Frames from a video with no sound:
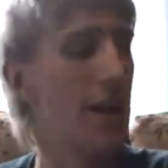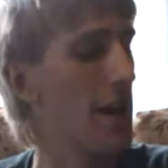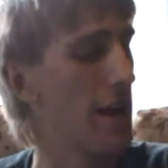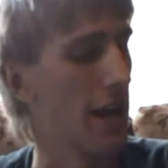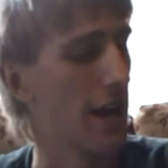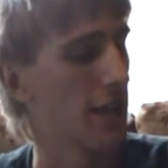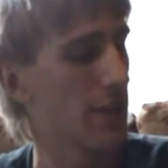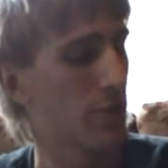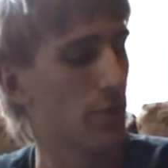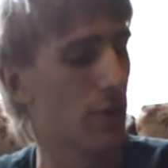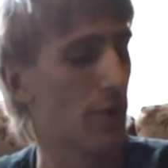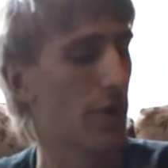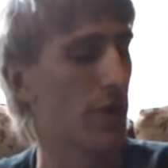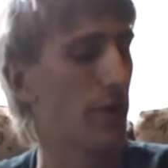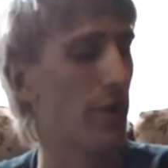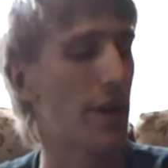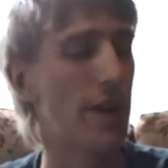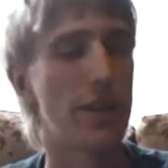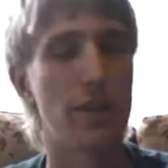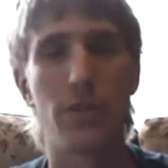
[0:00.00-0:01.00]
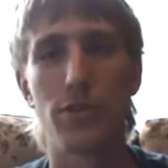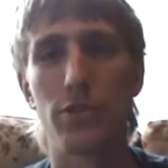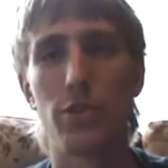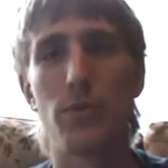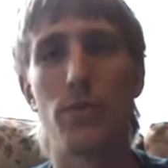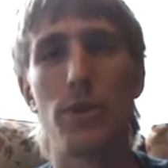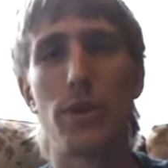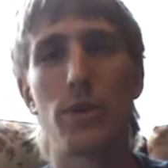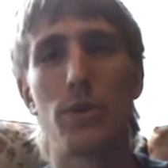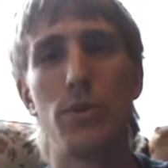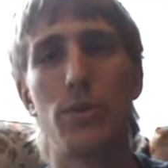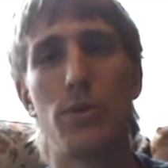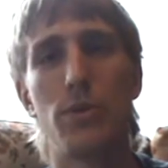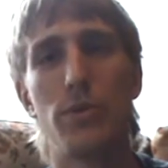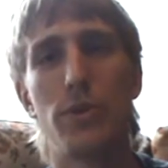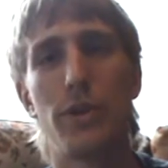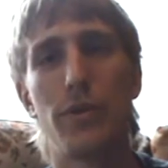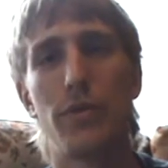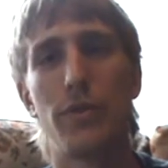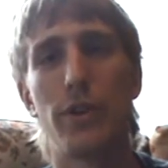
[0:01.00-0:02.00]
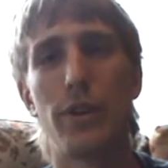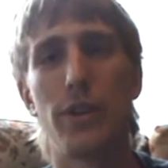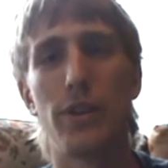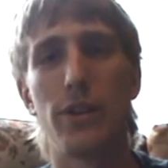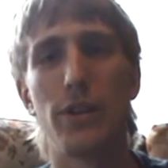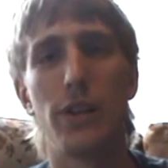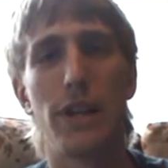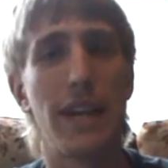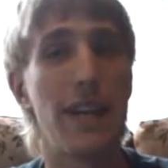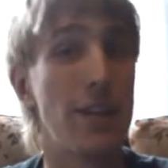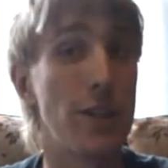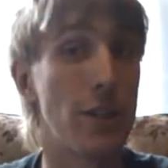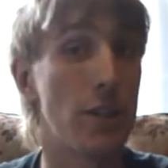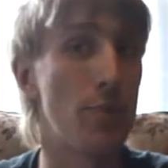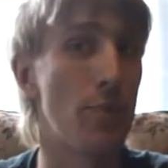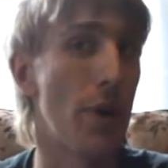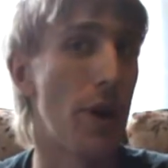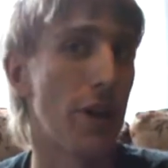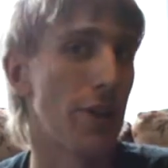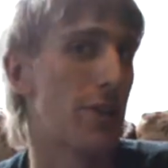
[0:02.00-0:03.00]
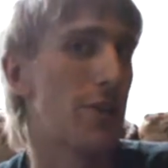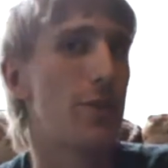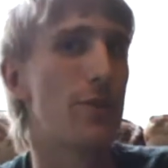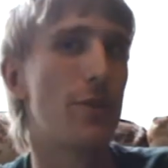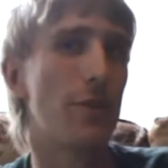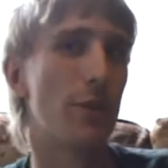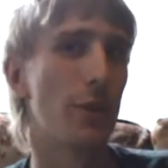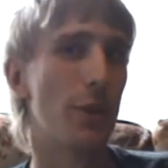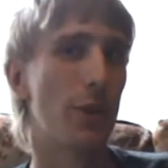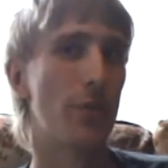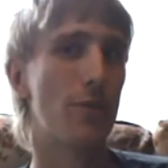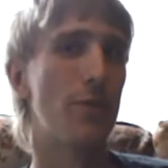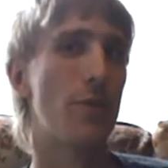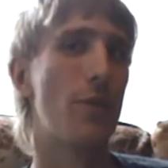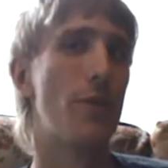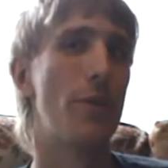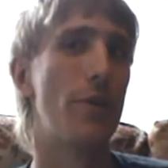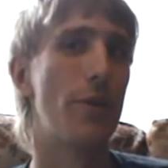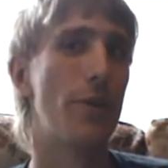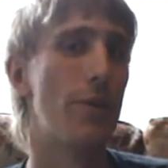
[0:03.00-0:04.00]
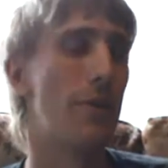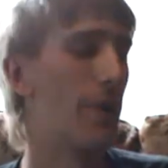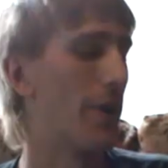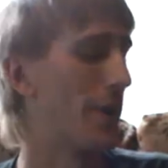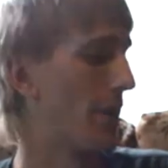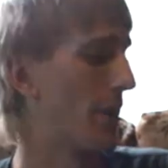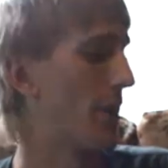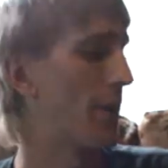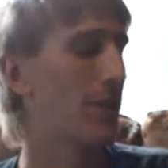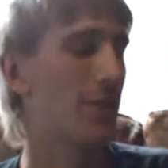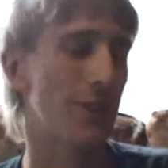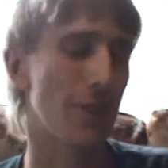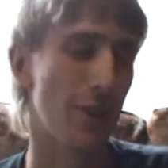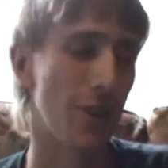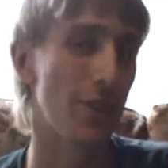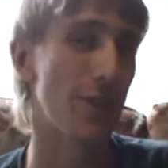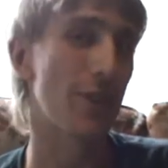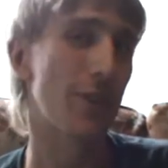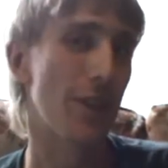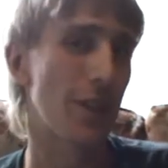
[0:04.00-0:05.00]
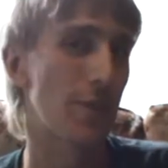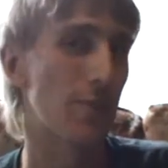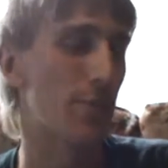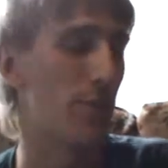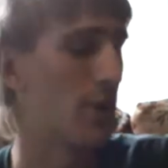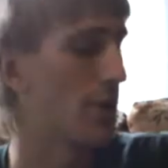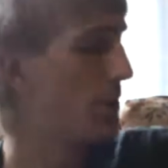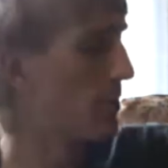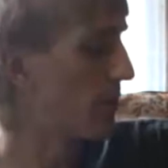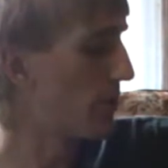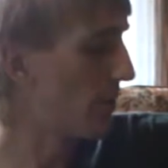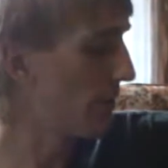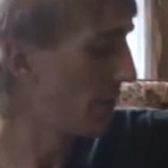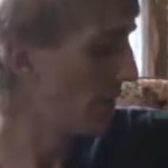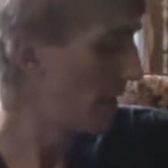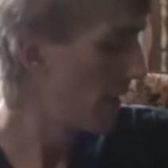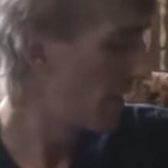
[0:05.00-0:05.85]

It's pretty great, and there's so many cool different little hidden spots you can look for and whatnot, so I think that's pretty cool.